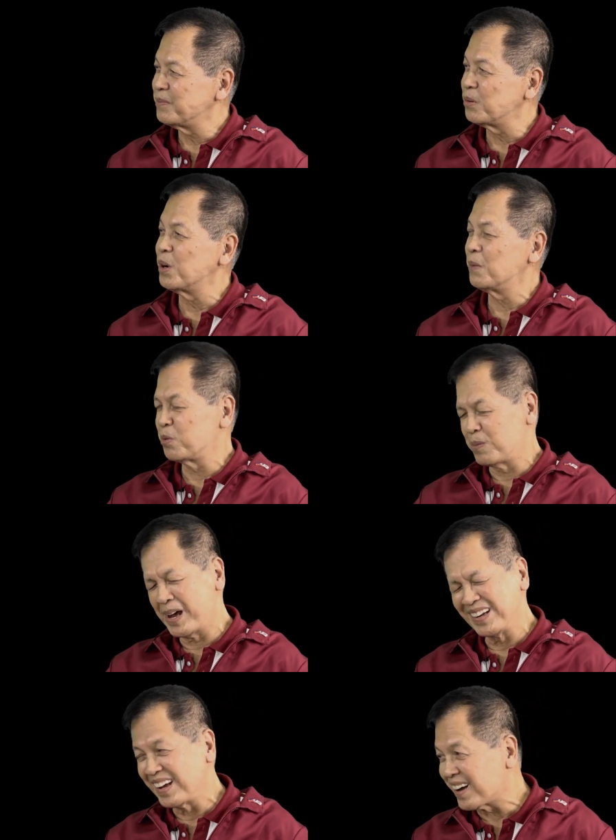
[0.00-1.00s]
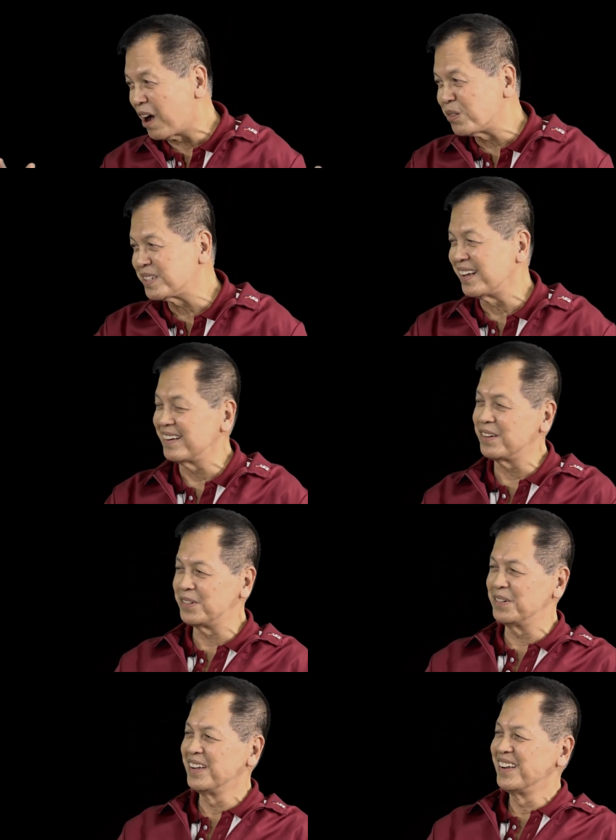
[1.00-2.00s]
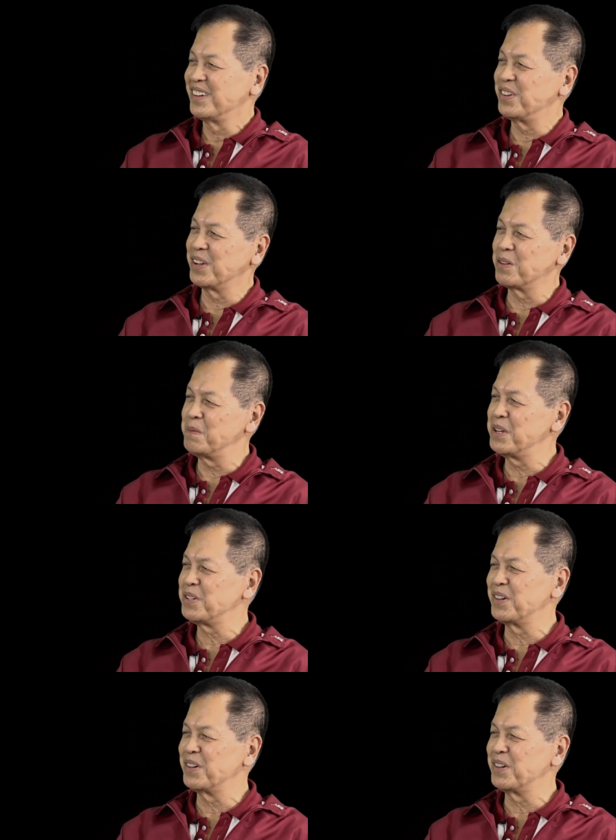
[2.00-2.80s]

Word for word: Providing counsel to the Commission.